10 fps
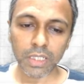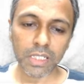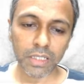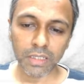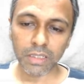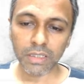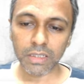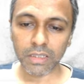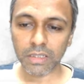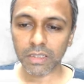That's it.
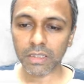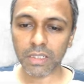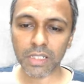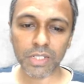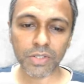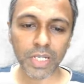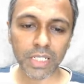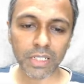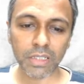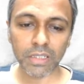This is
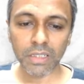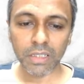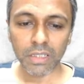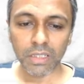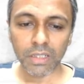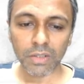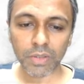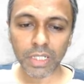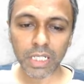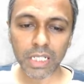your answer.
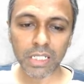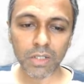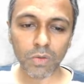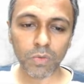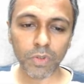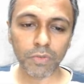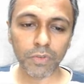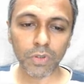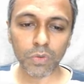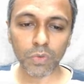You can cancel out one
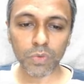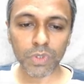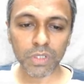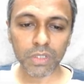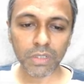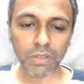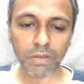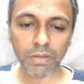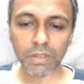of the 2's.